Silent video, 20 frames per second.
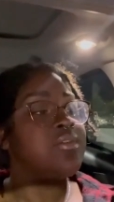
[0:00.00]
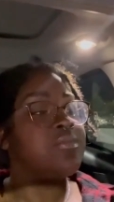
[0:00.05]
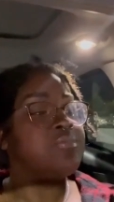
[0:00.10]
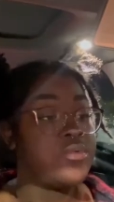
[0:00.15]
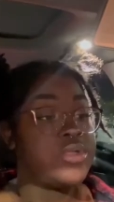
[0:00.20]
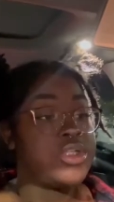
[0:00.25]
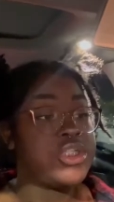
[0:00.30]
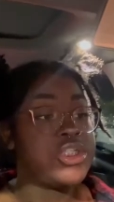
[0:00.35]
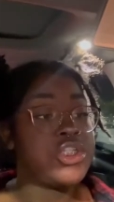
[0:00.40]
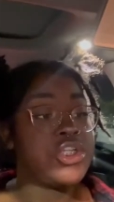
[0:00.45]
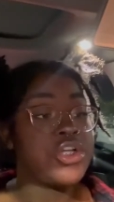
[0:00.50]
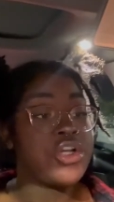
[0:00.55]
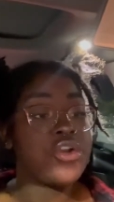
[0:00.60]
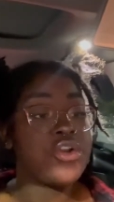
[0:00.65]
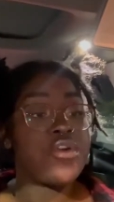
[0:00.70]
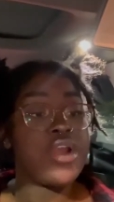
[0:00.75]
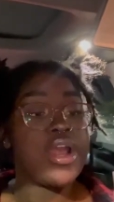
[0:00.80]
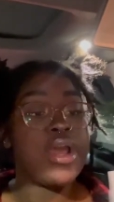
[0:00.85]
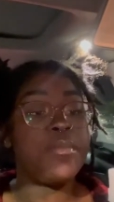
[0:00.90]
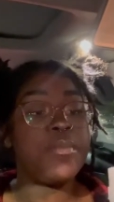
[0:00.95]
We shook
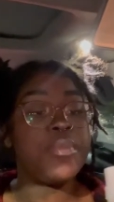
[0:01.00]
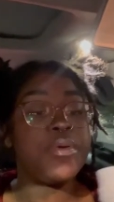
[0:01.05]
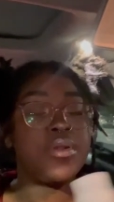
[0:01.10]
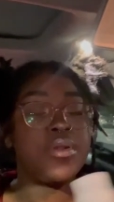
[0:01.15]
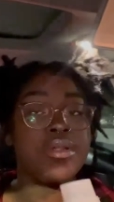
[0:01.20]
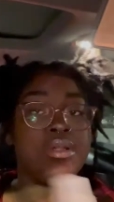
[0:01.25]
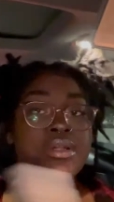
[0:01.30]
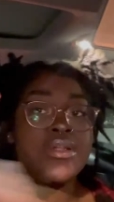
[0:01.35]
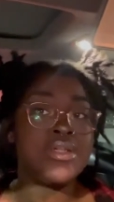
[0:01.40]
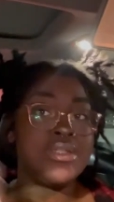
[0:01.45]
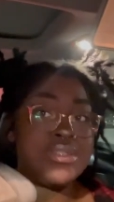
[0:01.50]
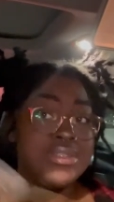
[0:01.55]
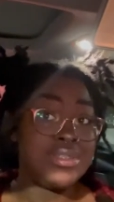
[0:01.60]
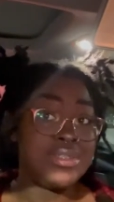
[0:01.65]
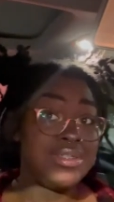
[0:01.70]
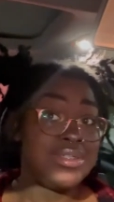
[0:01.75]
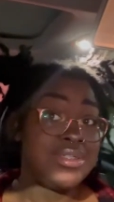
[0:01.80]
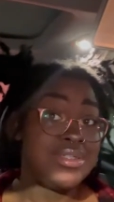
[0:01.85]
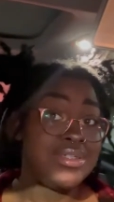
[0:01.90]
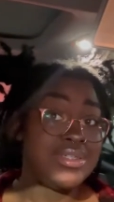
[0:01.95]
her up.
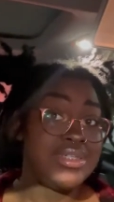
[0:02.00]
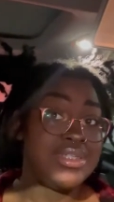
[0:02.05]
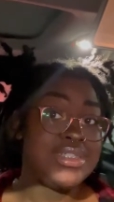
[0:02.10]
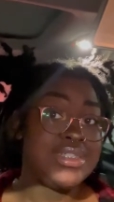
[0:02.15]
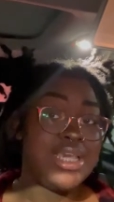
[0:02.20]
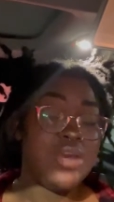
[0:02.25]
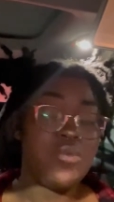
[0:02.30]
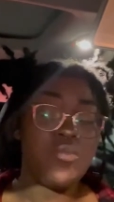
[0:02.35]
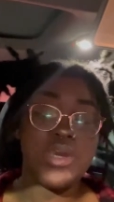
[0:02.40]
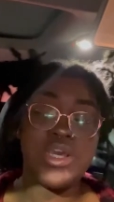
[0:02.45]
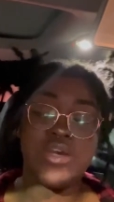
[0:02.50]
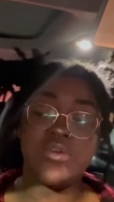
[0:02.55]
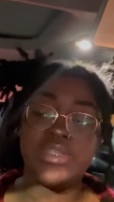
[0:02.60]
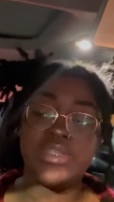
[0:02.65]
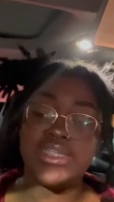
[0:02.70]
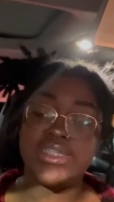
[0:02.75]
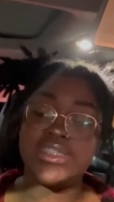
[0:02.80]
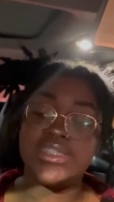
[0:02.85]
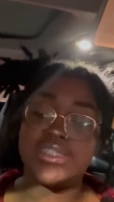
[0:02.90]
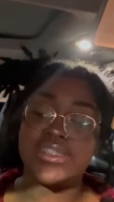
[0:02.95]
Said
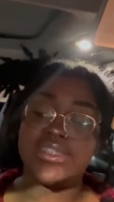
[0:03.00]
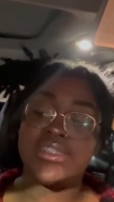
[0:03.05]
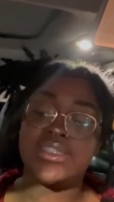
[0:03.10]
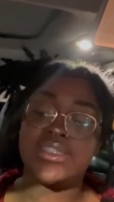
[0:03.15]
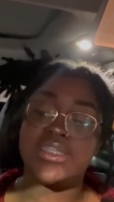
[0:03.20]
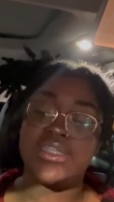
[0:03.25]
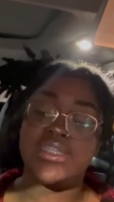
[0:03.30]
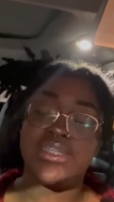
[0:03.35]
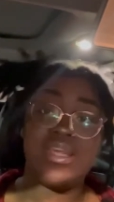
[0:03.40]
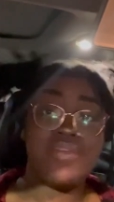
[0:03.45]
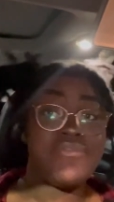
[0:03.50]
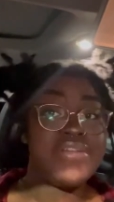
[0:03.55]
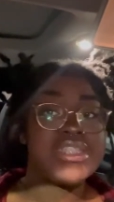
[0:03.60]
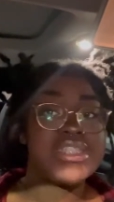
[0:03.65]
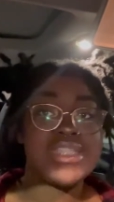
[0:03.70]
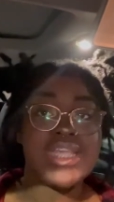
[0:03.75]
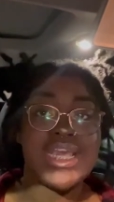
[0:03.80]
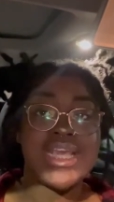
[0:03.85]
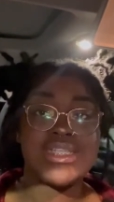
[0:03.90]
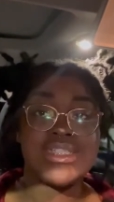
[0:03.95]
wellness. Let's see. If it's
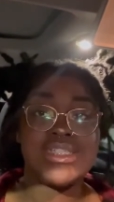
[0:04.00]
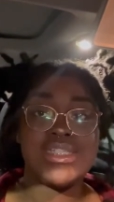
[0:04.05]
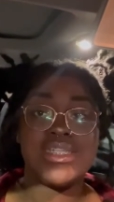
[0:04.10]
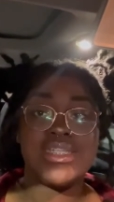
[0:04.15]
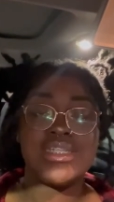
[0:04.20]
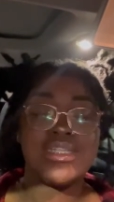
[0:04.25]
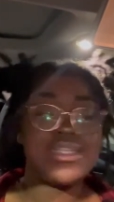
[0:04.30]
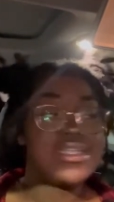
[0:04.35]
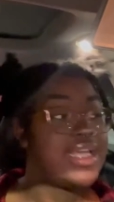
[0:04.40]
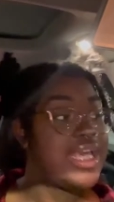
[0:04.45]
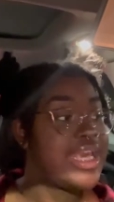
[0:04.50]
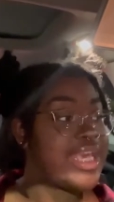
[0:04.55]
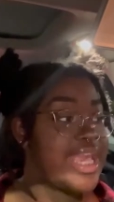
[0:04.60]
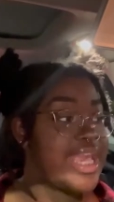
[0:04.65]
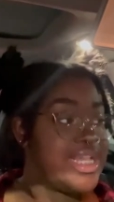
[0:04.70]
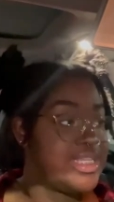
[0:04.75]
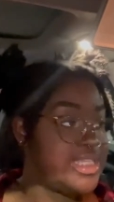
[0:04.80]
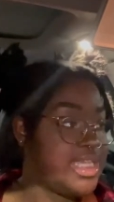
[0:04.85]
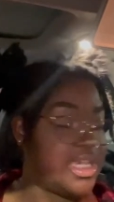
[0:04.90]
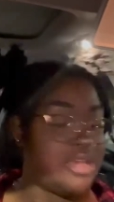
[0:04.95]
nasty, I
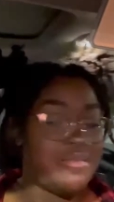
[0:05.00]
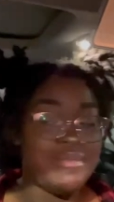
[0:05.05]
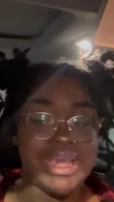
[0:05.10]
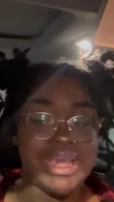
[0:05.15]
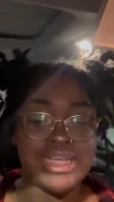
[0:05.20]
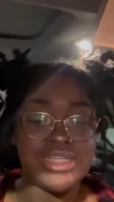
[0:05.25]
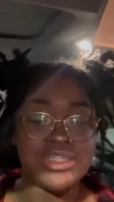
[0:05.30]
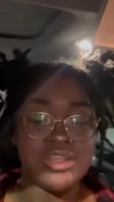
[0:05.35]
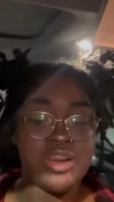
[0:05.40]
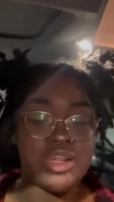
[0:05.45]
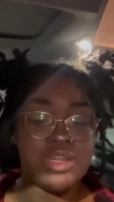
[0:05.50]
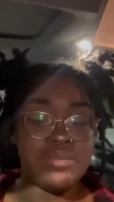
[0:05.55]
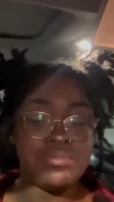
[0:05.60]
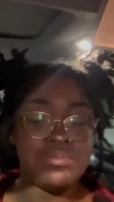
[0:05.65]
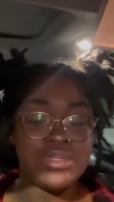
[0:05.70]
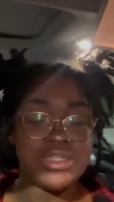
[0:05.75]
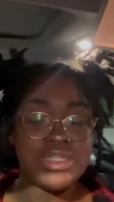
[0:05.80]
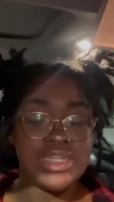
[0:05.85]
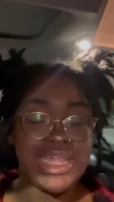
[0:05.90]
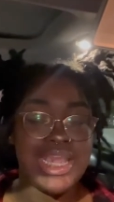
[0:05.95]
can't take it back because I already
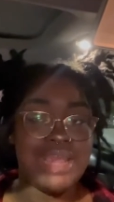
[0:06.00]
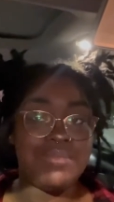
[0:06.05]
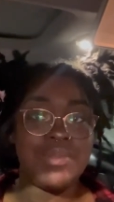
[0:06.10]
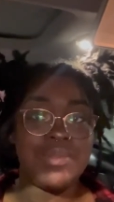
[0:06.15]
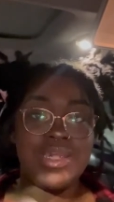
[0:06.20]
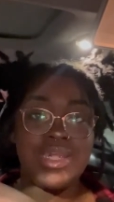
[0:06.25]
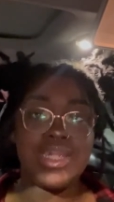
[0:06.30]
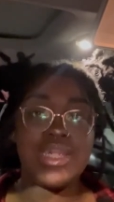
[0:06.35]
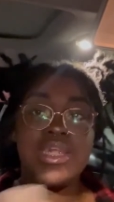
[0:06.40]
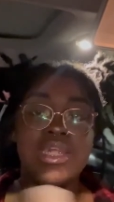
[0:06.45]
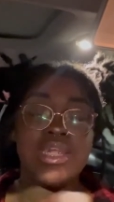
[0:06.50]
pushed the cap in.